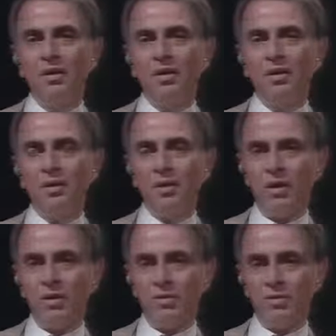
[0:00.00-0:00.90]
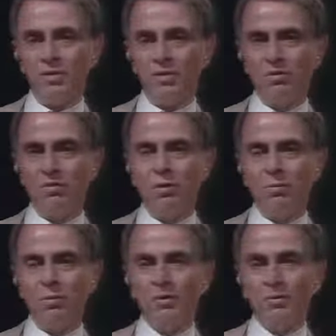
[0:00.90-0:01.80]
On the other hand, the
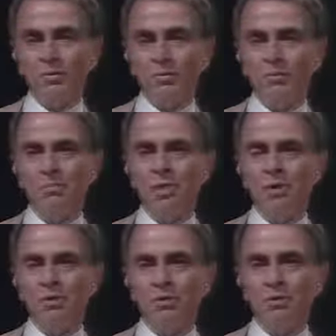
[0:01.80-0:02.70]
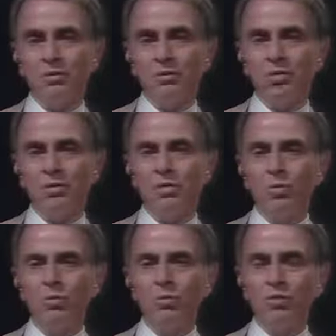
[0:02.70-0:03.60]
former model, the one
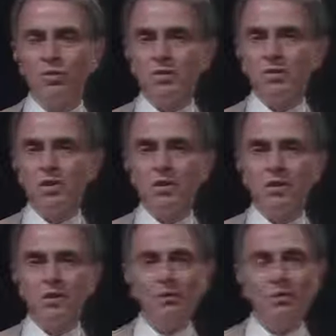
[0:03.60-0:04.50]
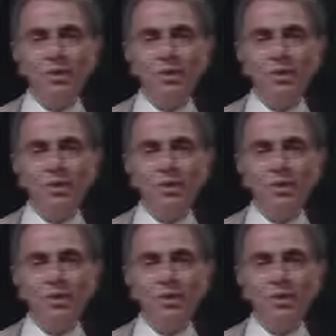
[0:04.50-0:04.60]
who intervenes daily,